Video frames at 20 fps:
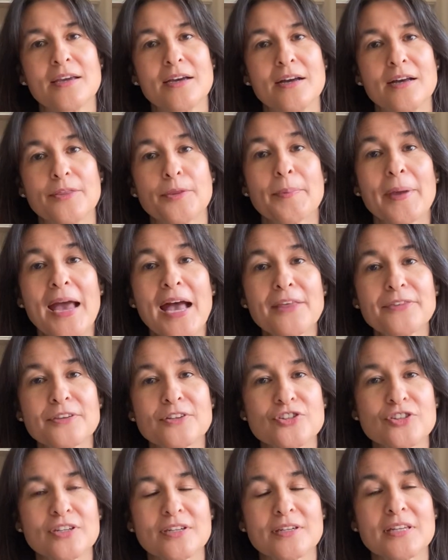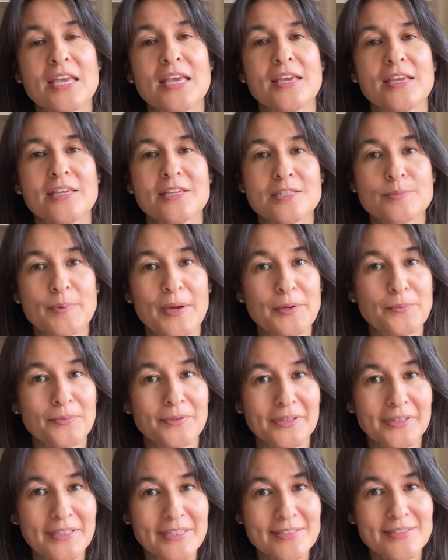pathogen is by
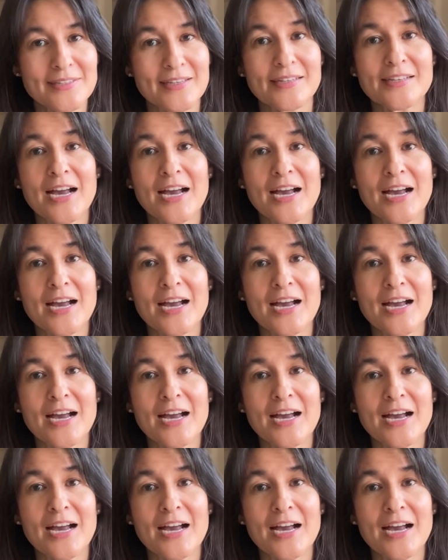releasing